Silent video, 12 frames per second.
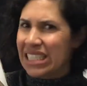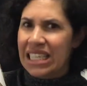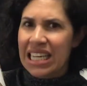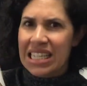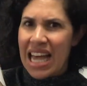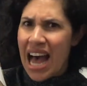
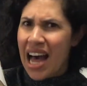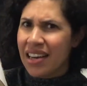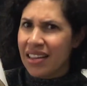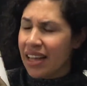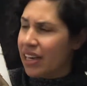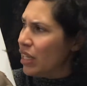It's harder
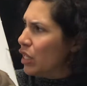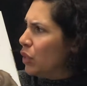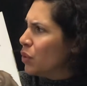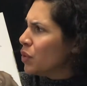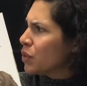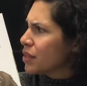than it
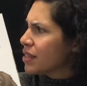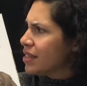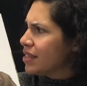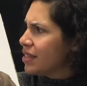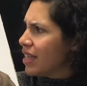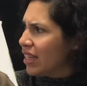looks,
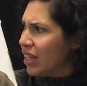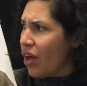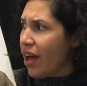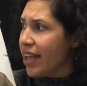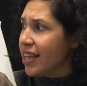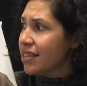said
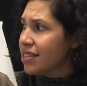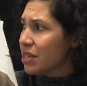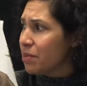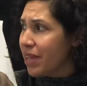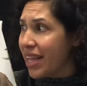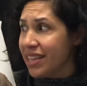Lion, to
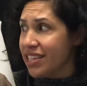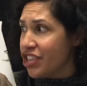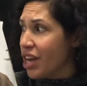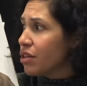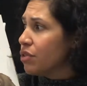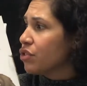play the
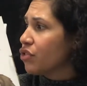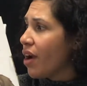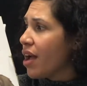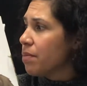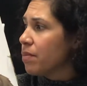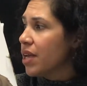jungle drum.